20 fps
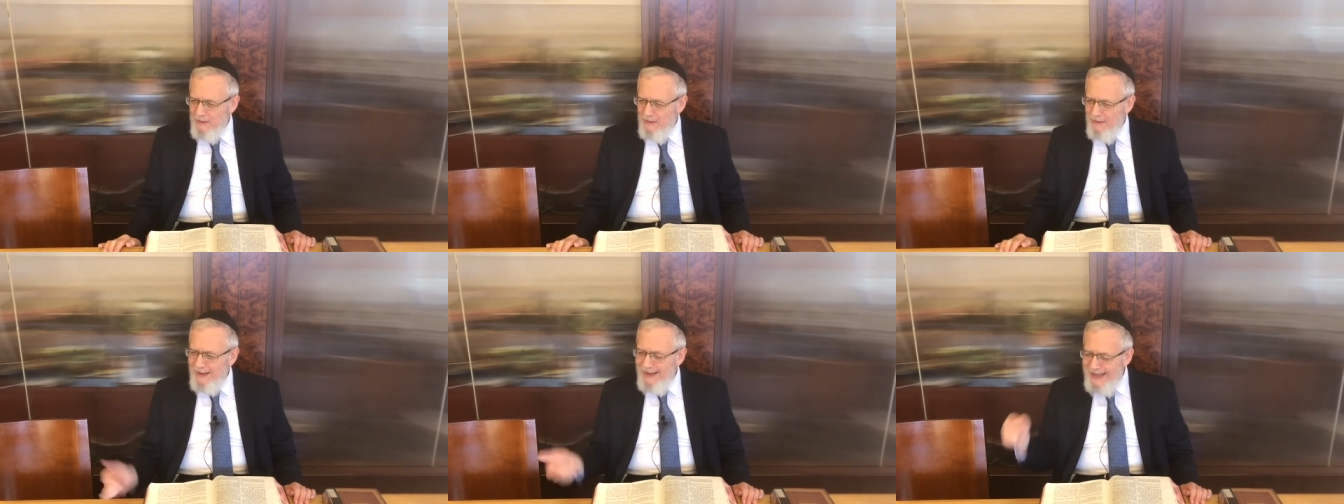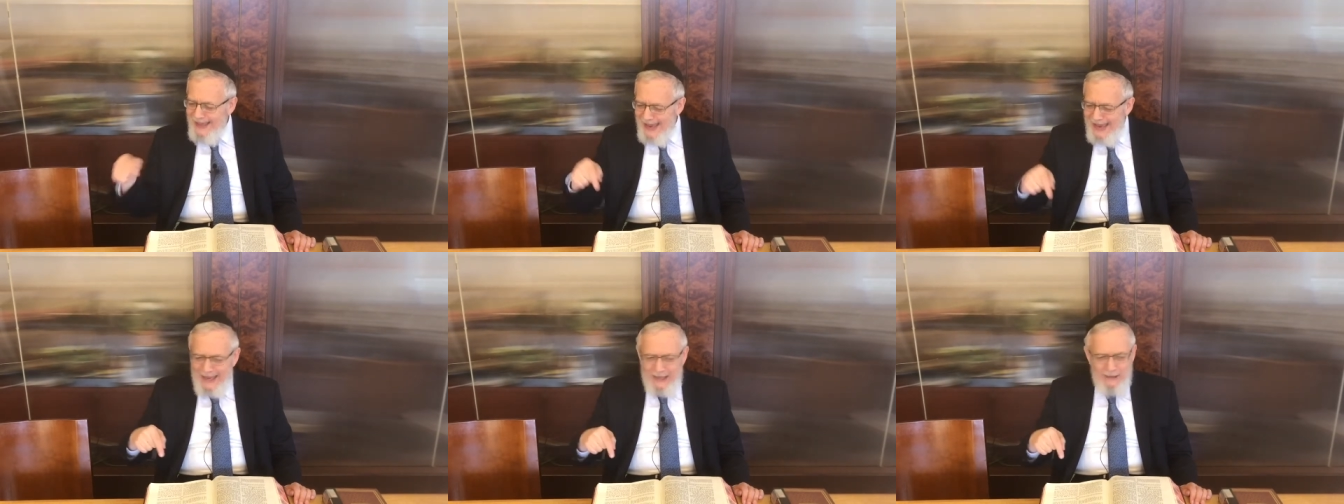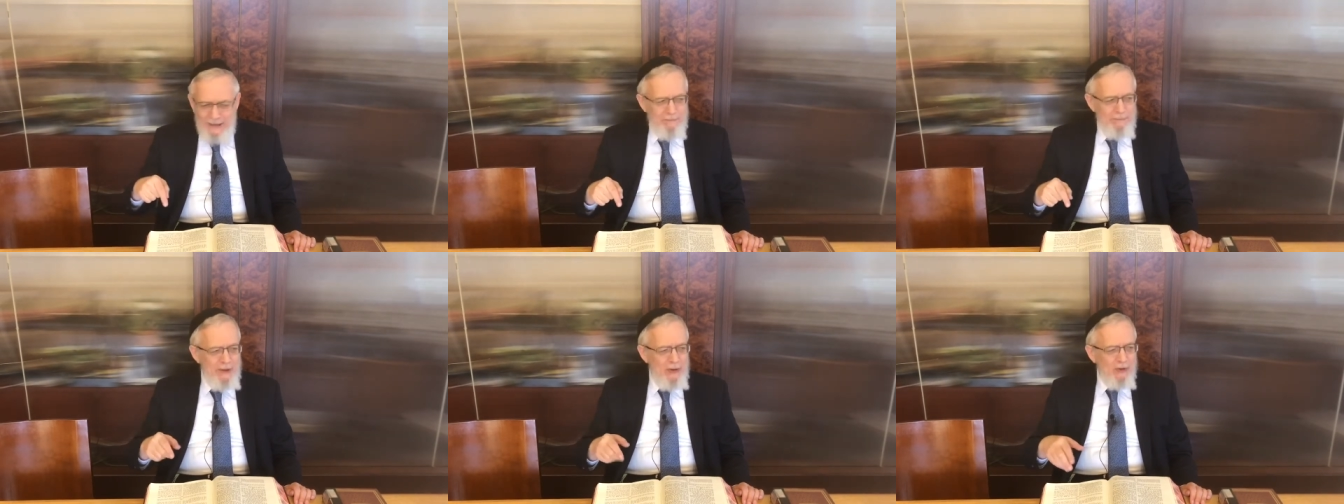
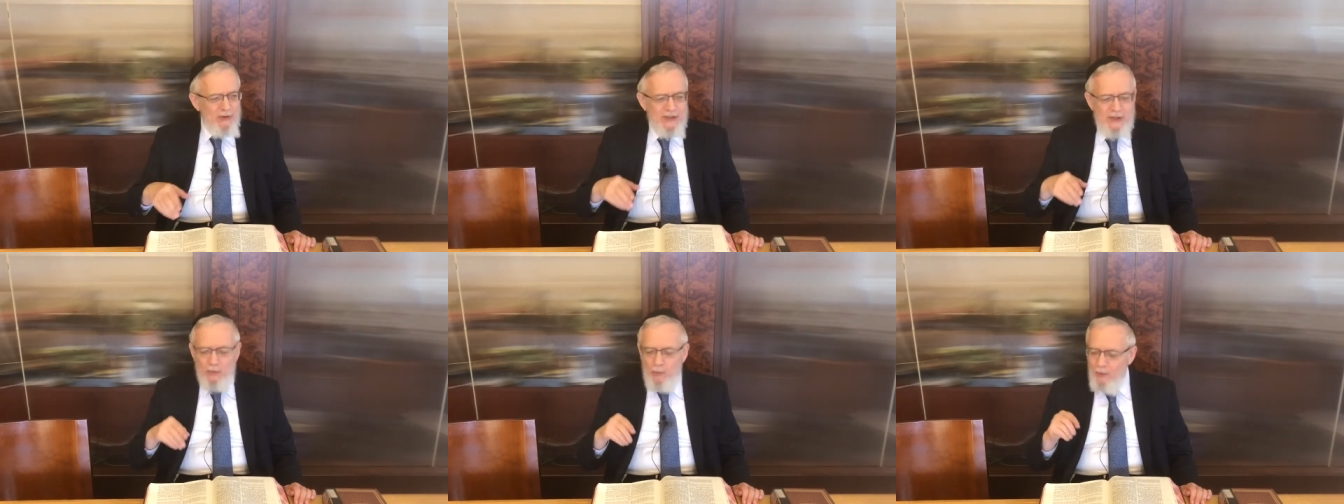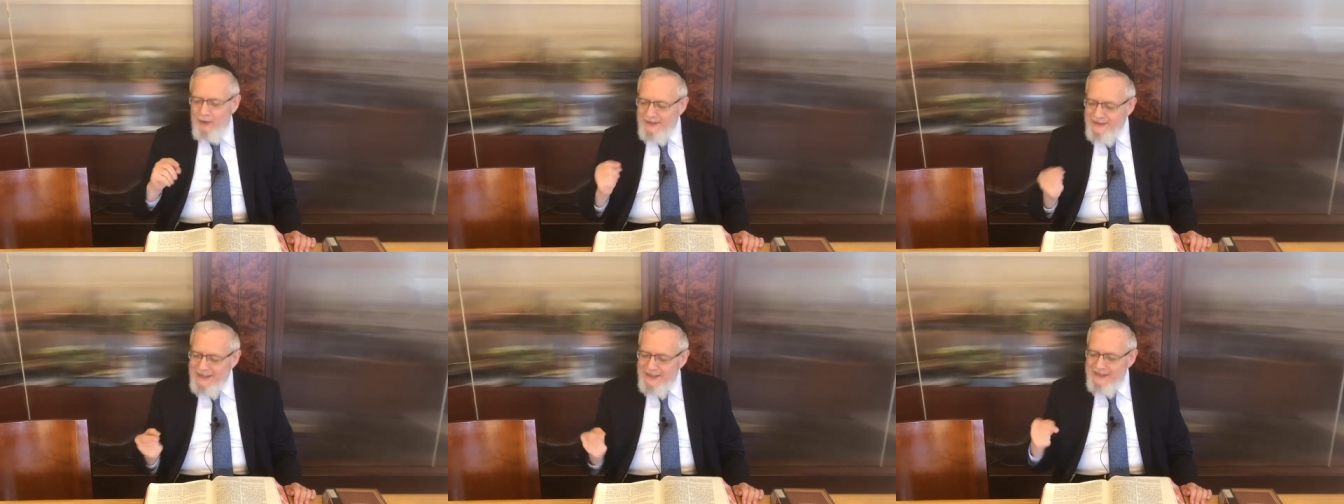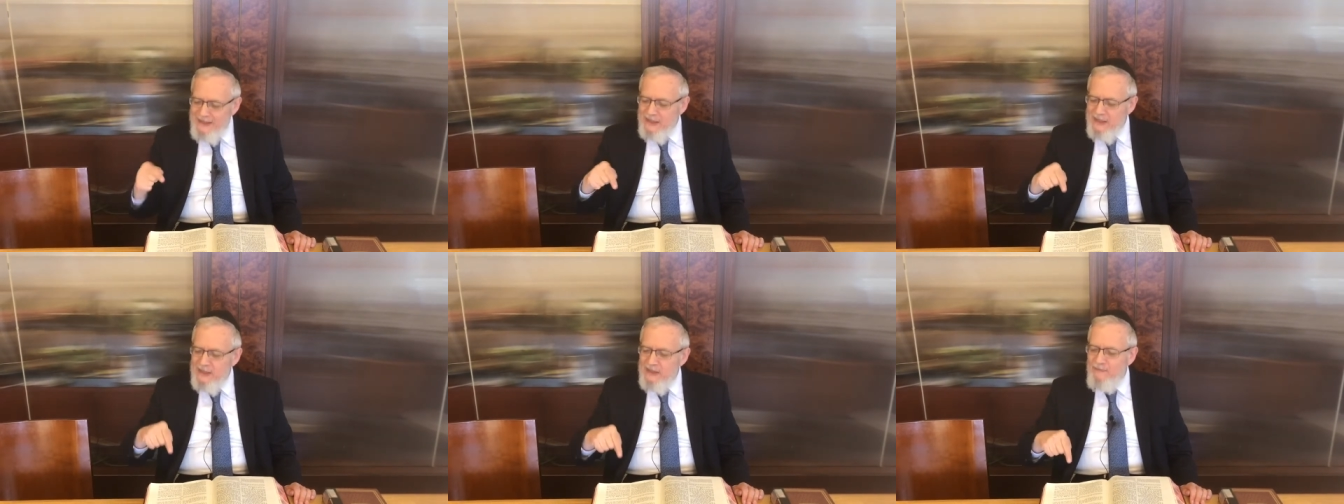Again, because the
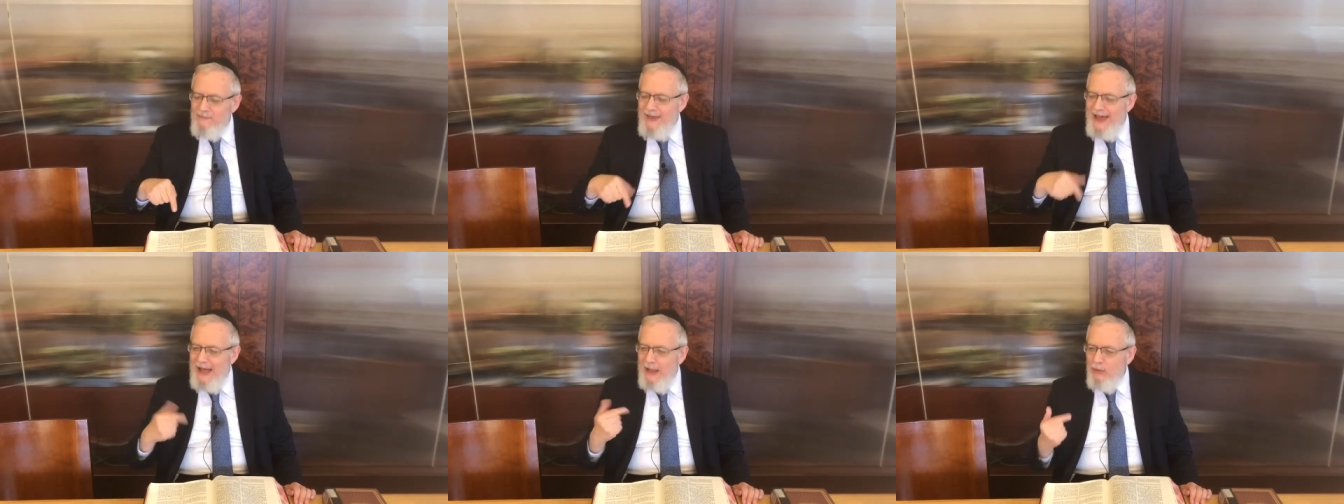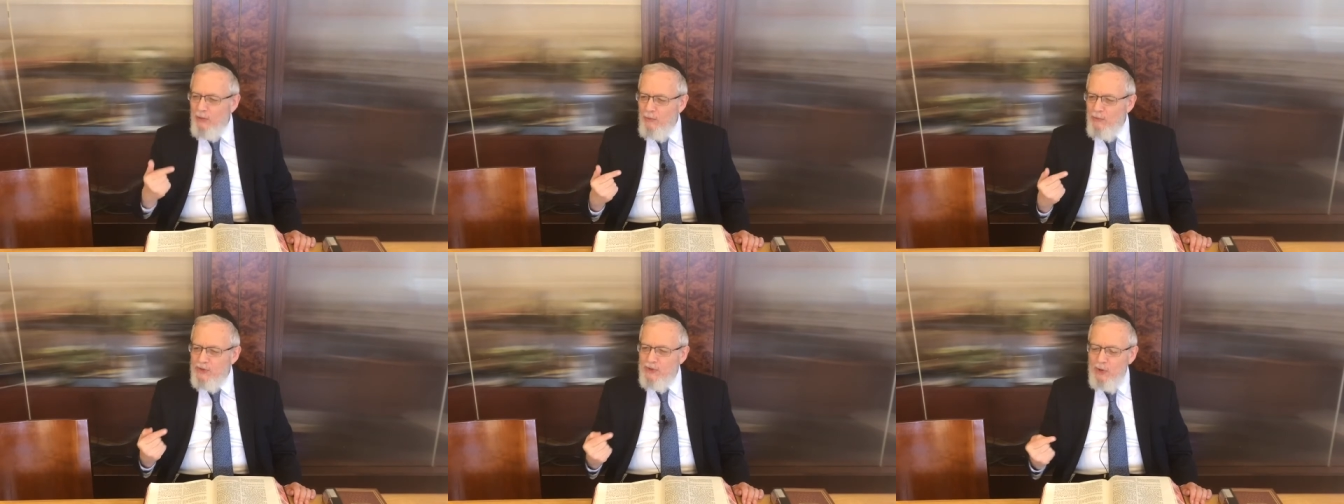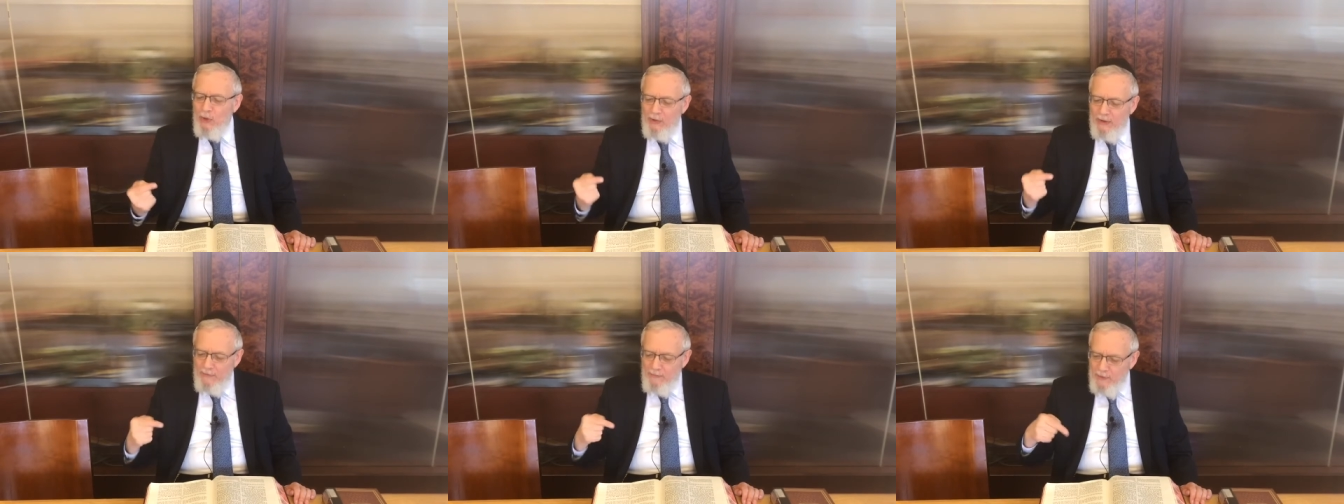existence value is
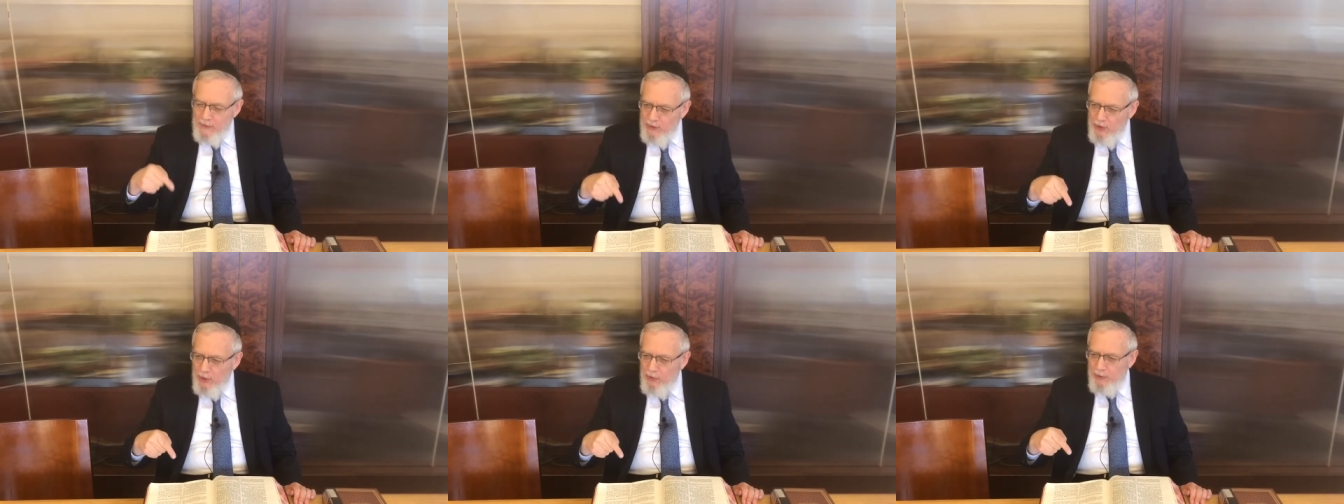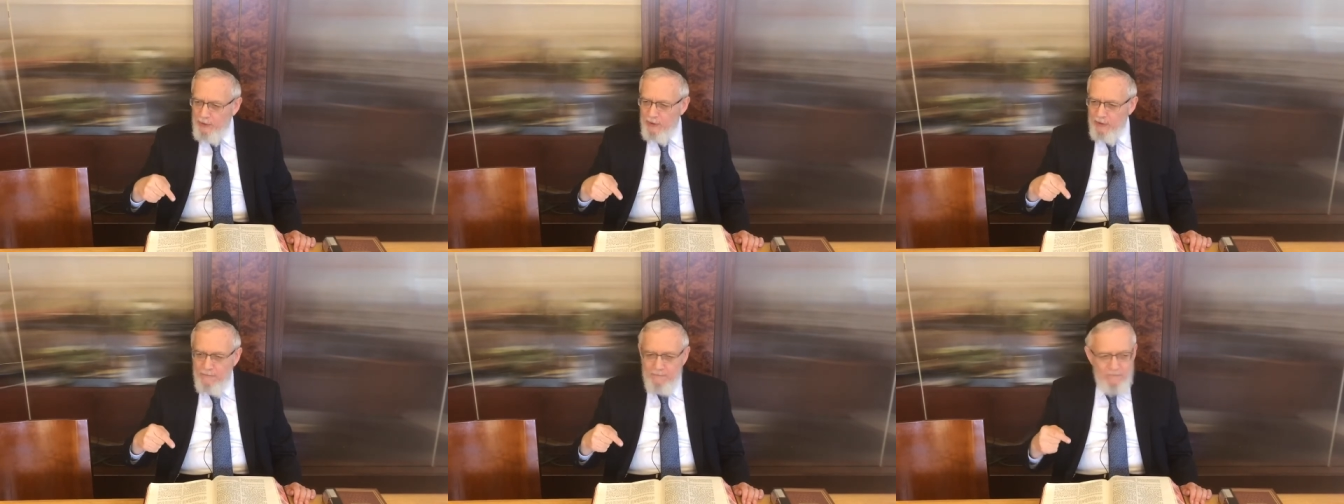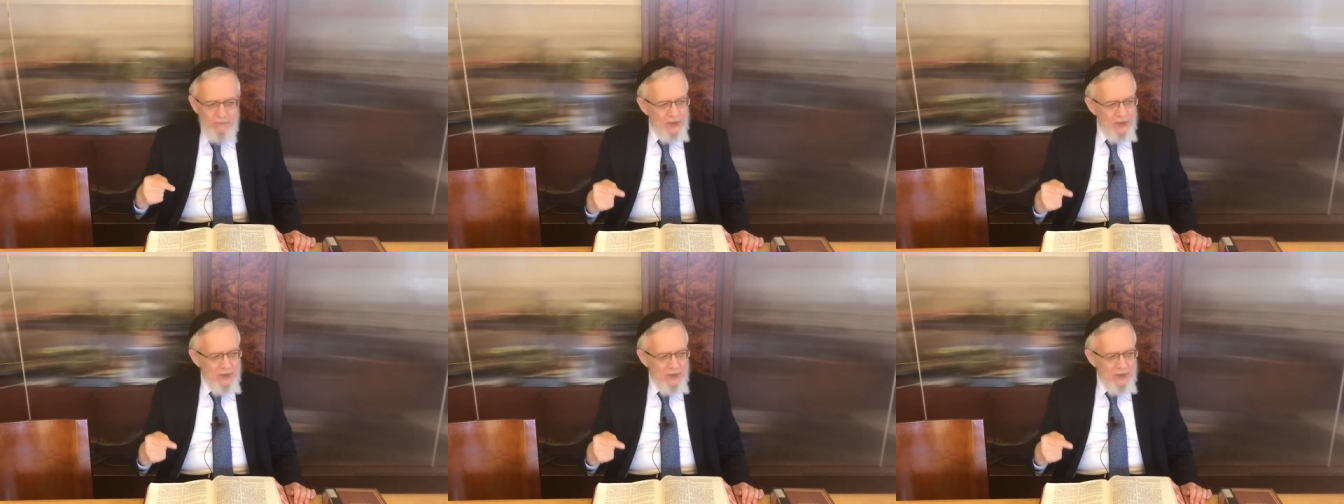only for Torah.